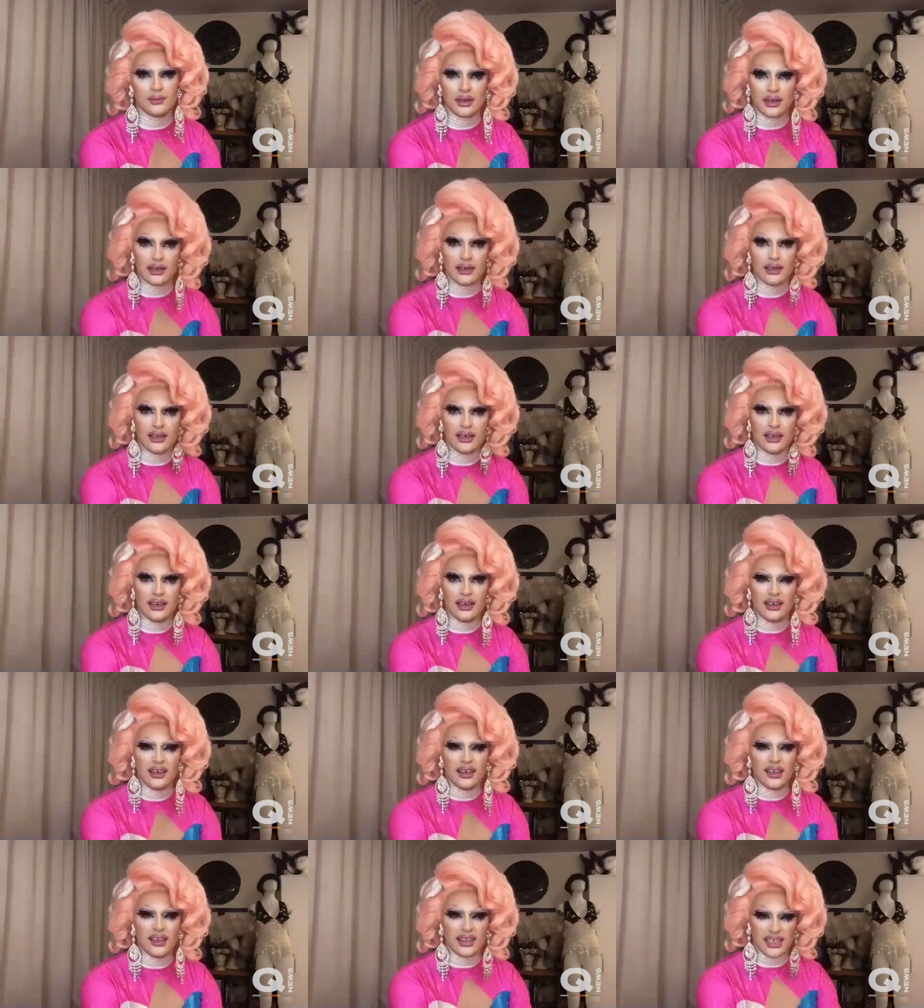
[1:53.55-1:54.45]
But
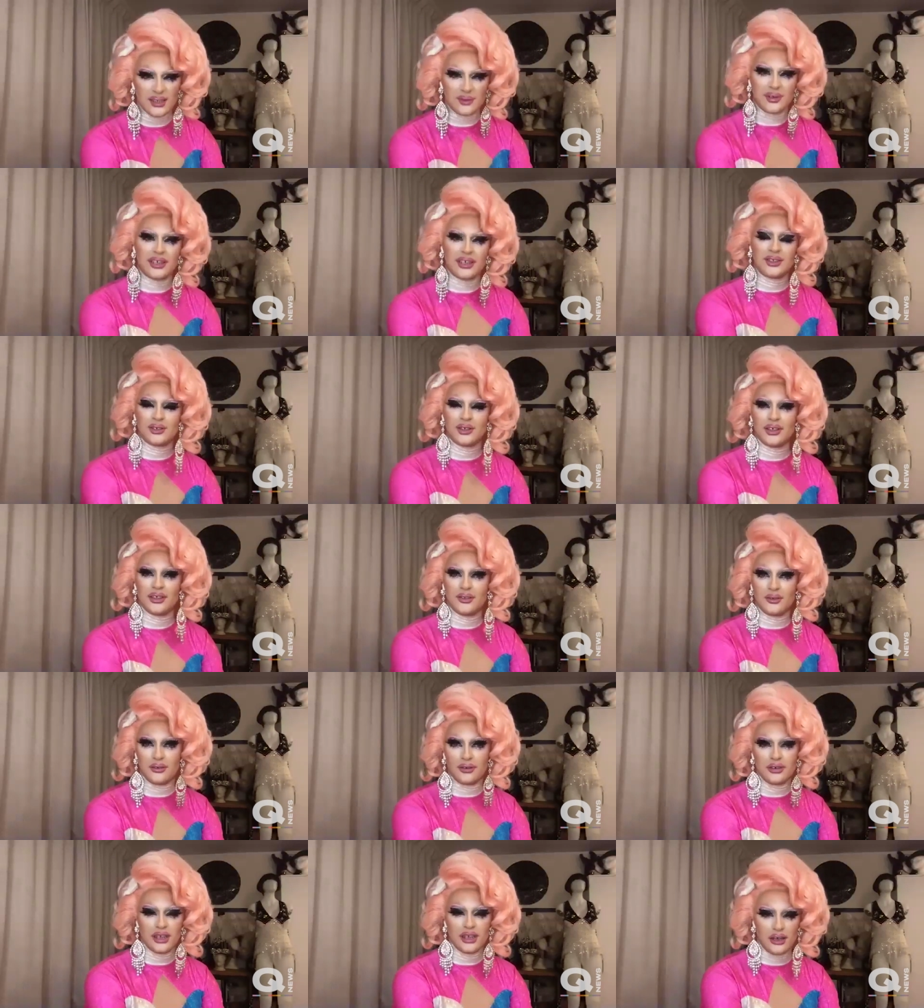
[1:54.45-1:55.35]
that's when I sort of
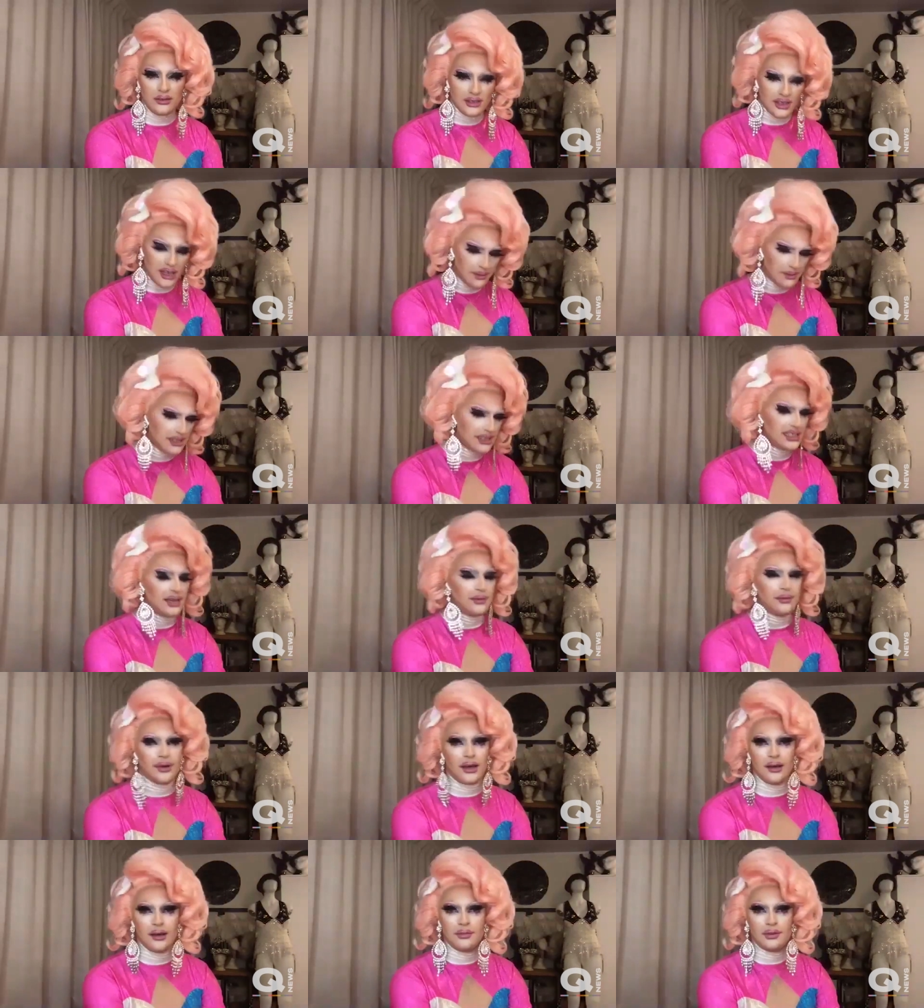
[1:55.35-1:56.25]
thought, time to step
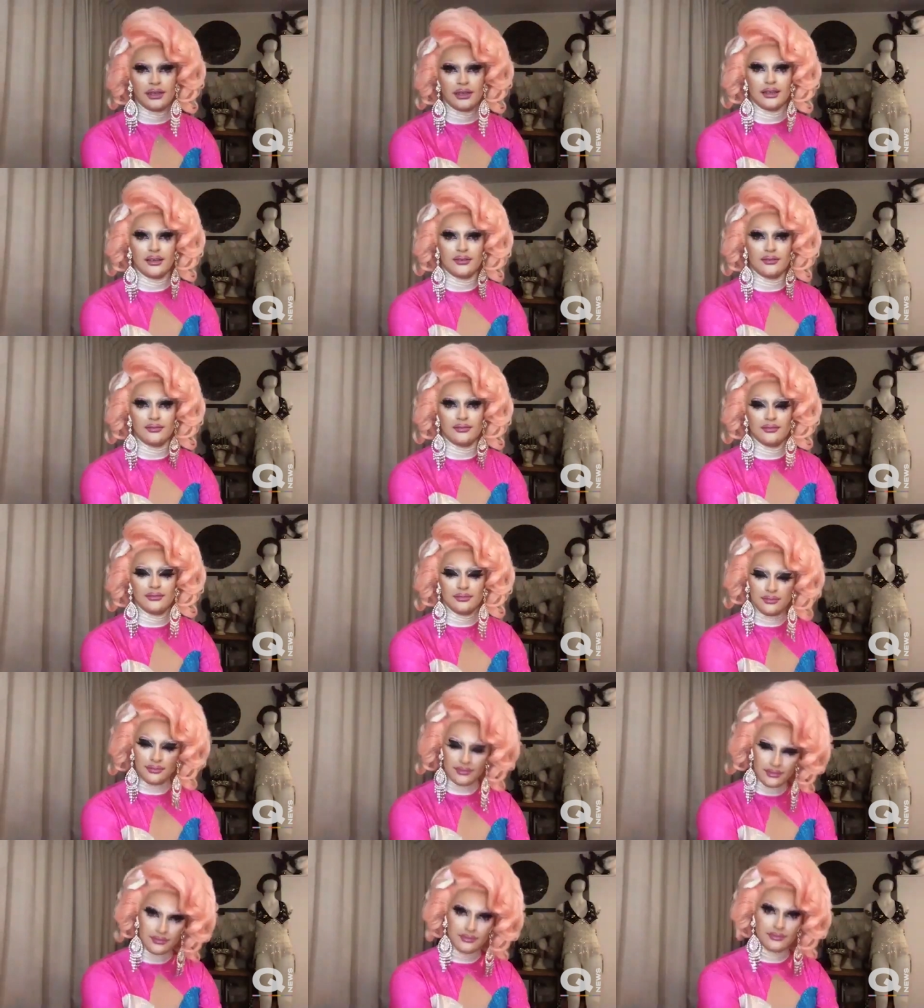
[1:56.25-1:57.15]
up and
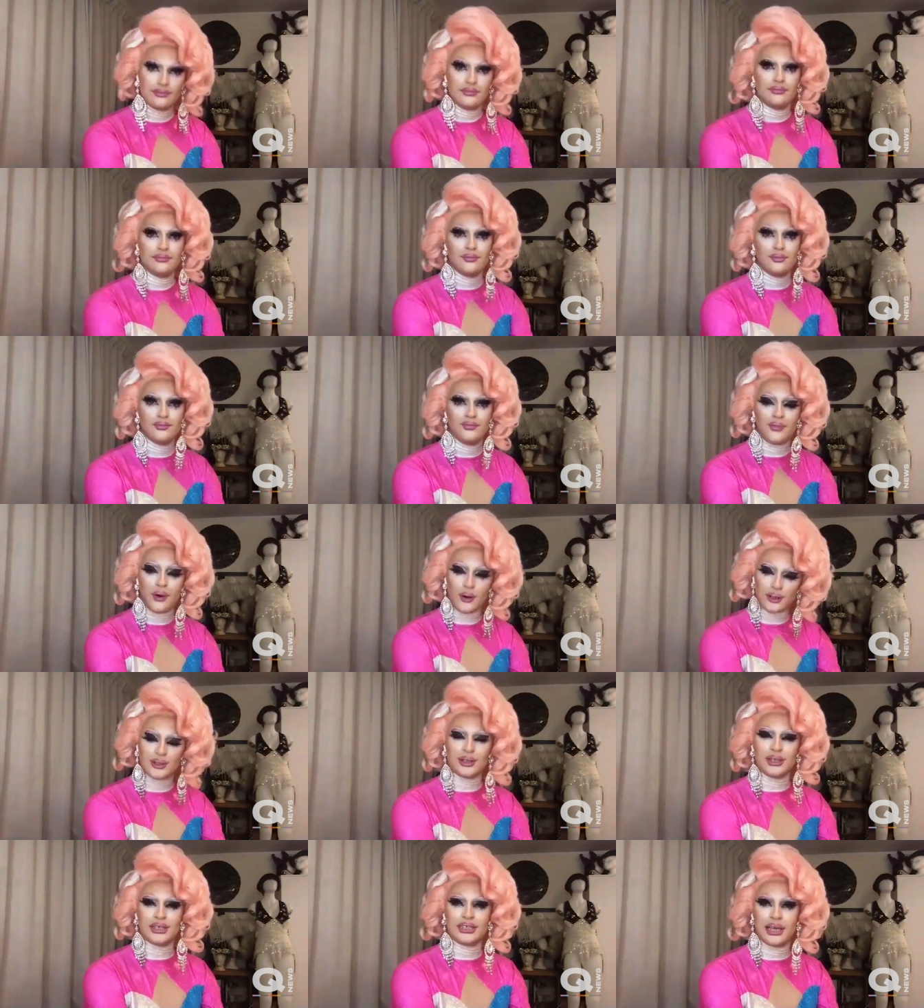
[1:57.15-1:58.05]

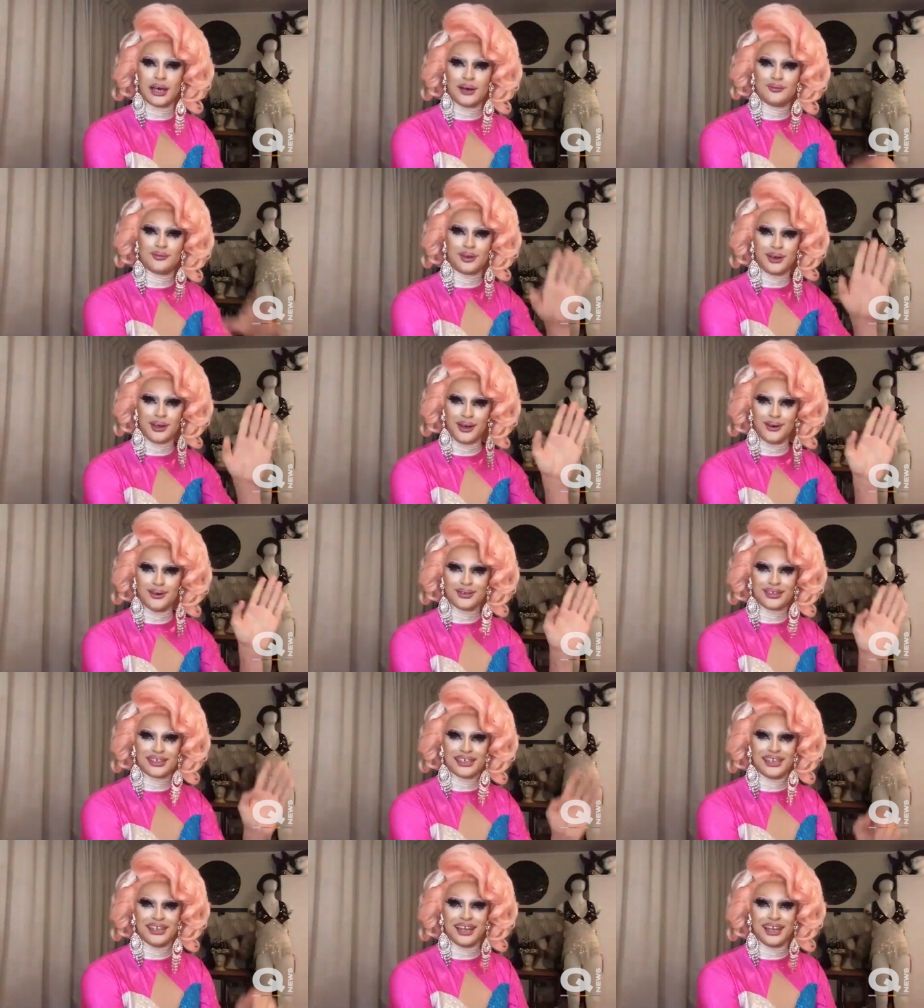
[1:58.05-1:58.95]
focus on yourself,
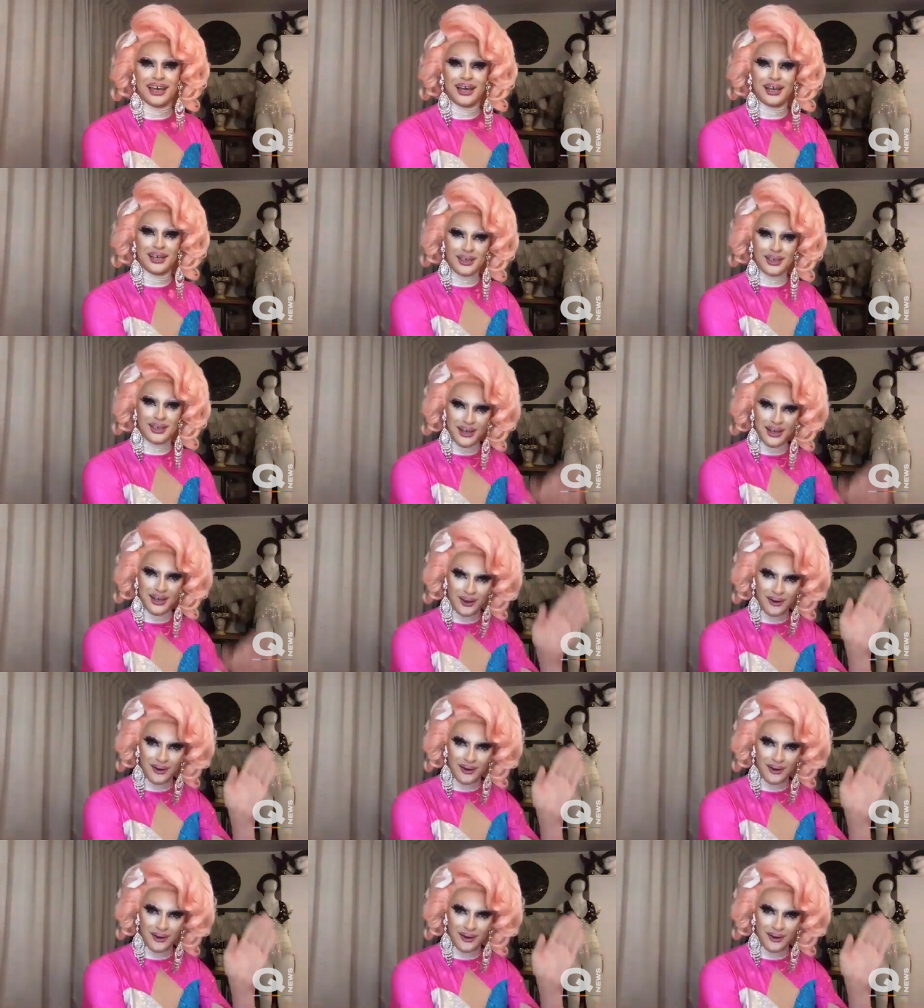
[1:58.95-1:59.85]
girls, and,
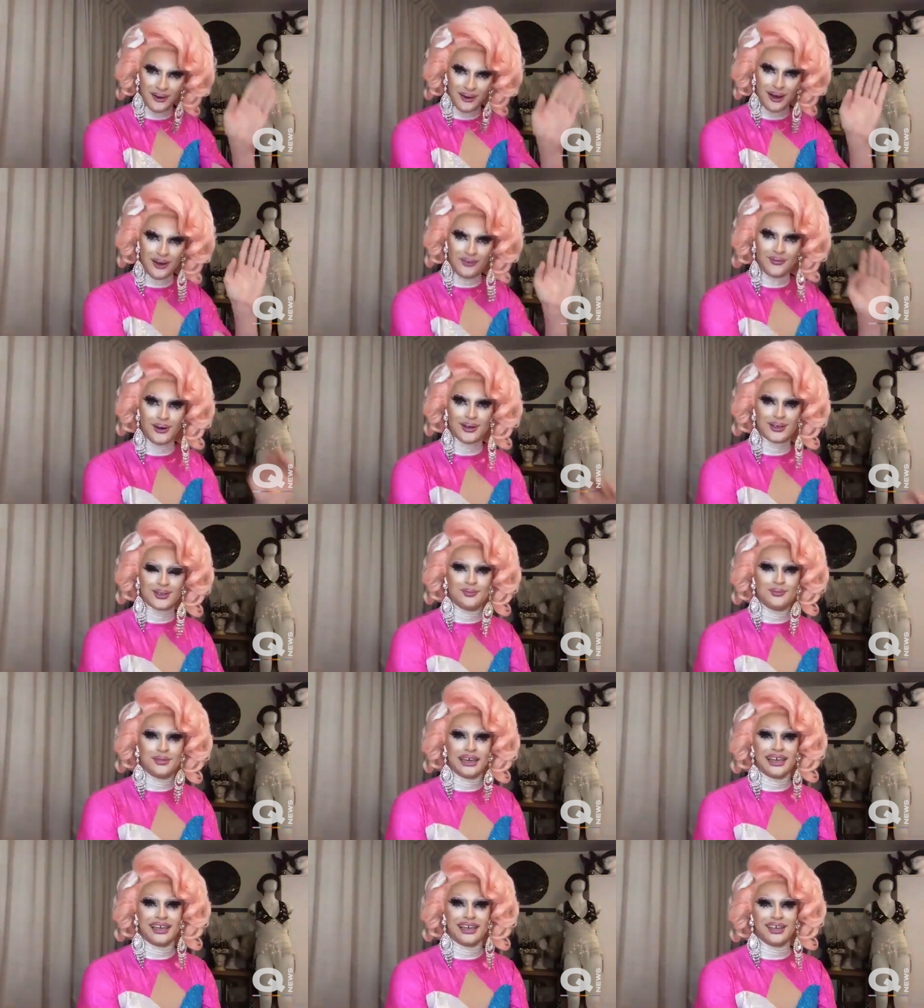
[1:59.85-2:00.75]
I'll focus
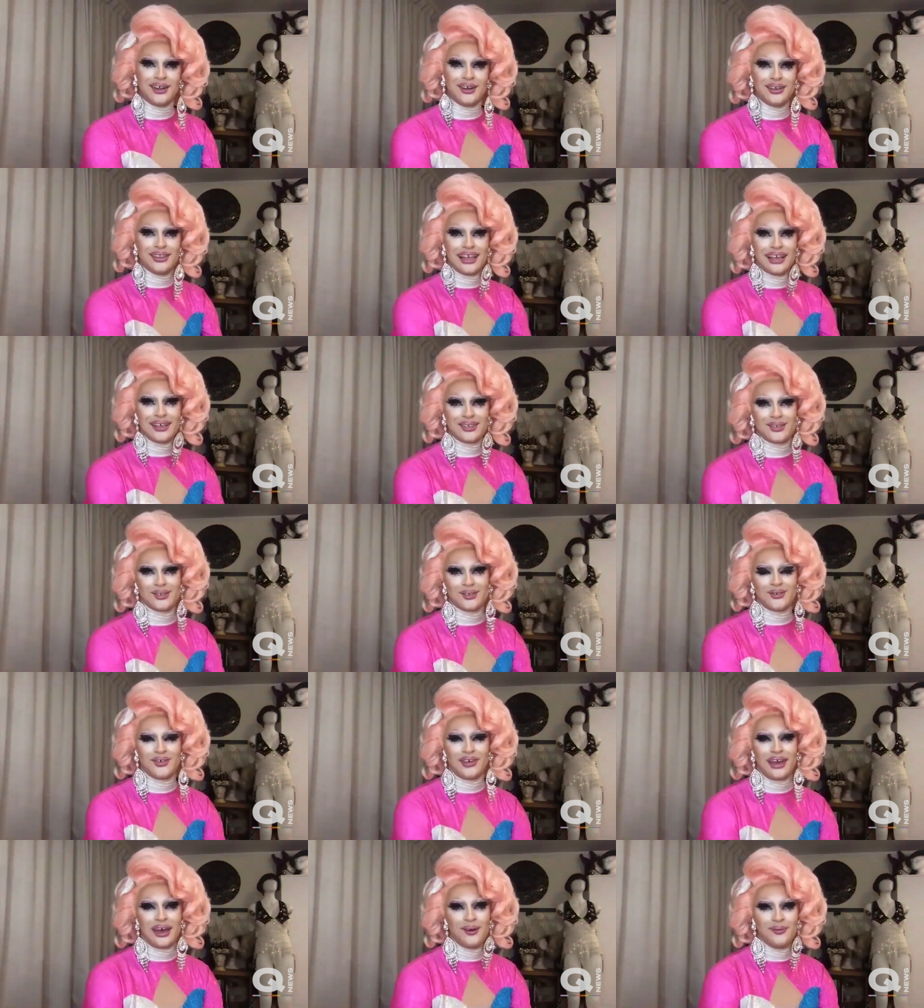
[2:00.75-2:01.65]
on me. That's sort
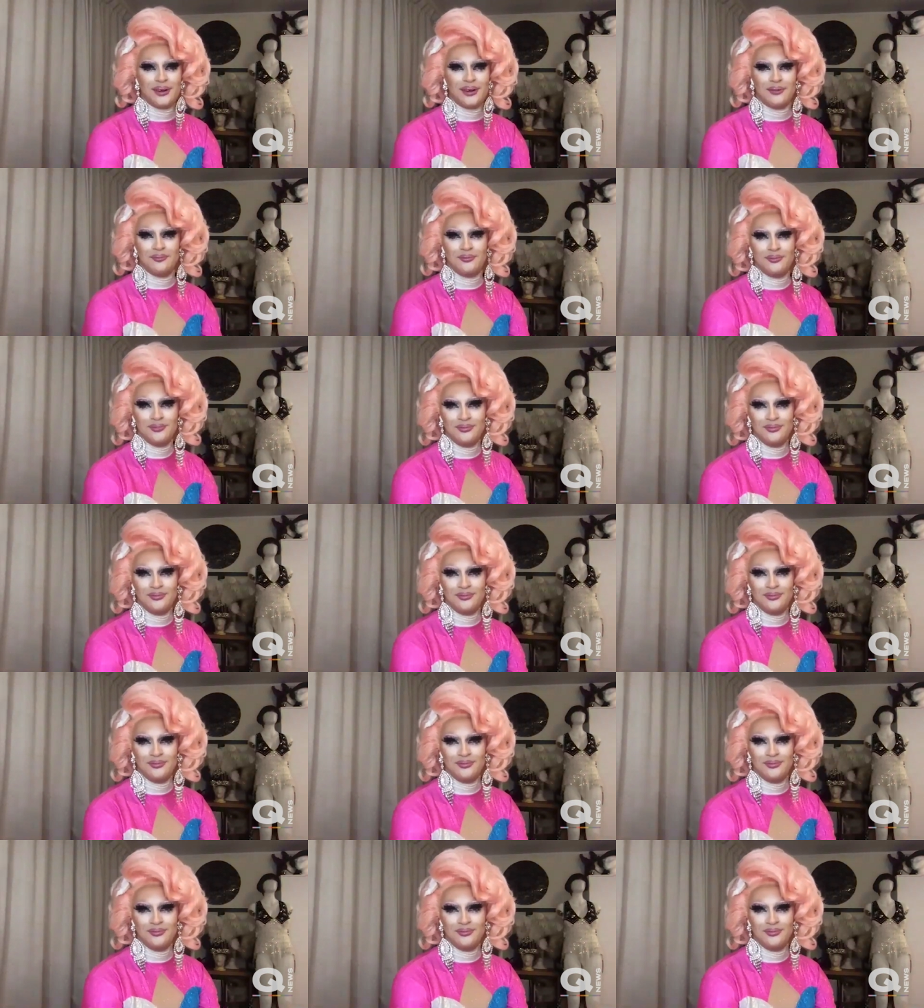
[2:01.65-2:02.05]
of how it went.